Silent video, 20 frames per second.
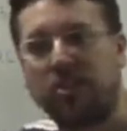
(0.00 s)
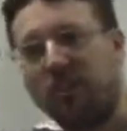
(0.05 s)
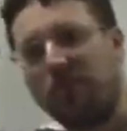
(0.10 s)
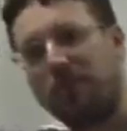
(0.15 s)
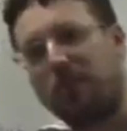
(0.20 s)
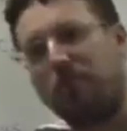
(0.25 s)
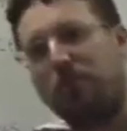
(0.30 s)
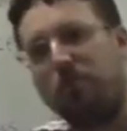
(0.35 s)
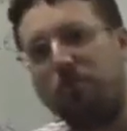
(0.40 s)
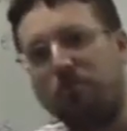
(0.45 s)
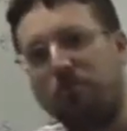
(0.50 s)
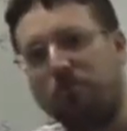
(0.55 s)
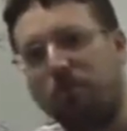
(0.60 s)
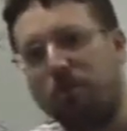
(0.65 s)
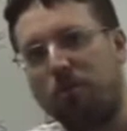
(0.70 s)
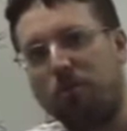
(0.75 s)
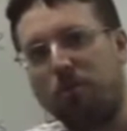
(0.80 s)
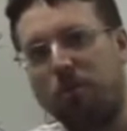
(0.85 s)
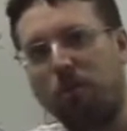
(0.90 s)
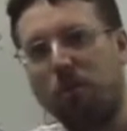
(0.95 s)
that the computer is
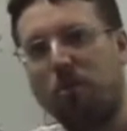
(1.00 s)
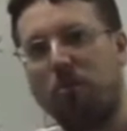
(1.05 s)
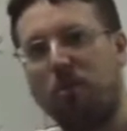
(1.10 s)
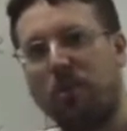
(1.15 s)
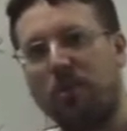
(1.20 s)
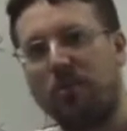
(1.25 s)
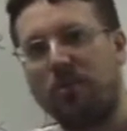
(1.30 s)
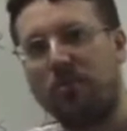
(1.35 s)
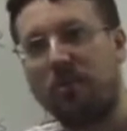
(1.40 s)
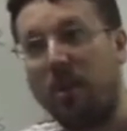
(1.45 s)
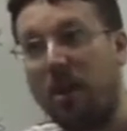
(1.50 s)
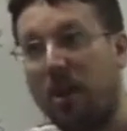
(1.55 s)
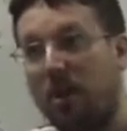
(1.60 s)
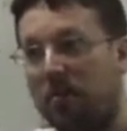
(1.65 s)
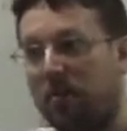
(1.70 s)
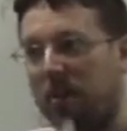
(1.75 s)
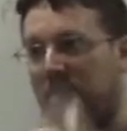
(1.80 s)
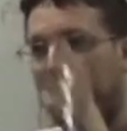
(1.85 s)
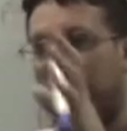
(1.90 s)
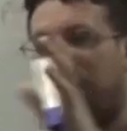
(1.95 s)
doing them all at once.
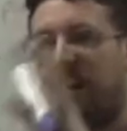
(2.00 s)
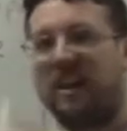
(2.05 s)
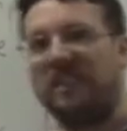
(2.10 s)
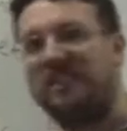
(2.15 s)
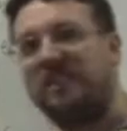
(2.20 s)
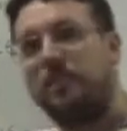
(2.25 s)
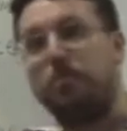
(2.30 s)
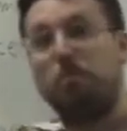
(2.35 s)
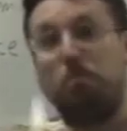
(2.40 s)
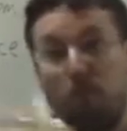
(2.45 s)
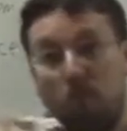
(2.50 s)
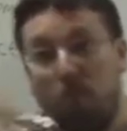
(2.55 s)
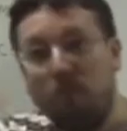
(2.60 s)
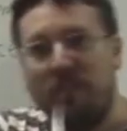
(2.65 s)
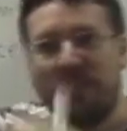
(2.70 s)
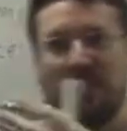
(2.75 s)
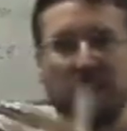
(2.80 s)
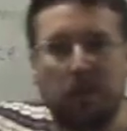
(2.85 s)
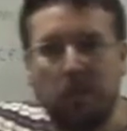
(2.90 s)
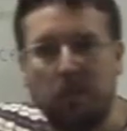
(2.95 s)
But in fact, it's
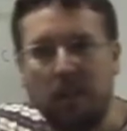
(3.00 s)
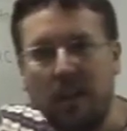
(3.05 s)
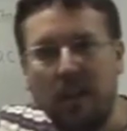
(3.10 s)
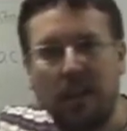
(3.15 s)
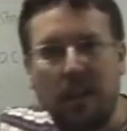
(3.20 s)
moving them,